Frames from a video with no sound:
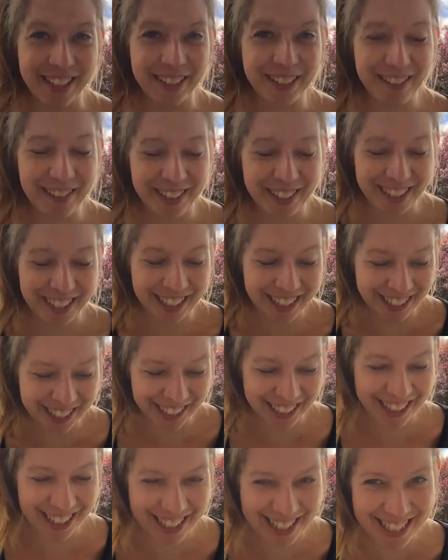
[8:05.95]
do it
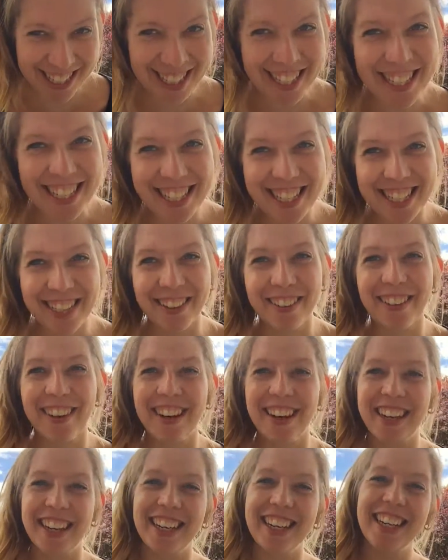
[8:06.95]
because it's so
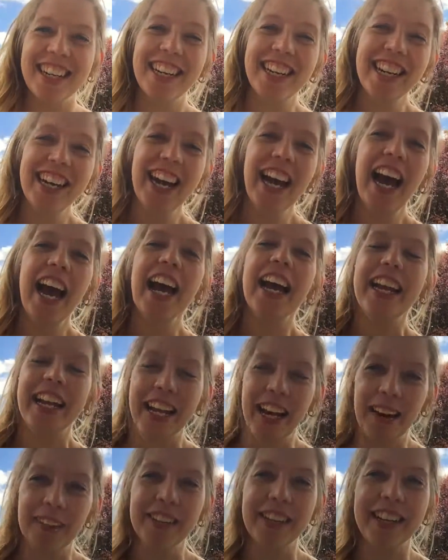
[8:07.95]
hard.
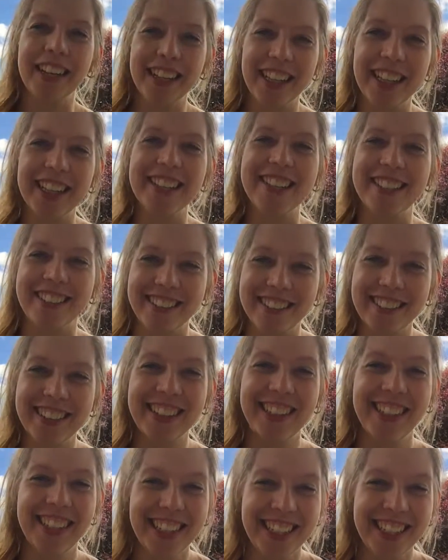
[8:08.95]
Yeah, I'm getting that too.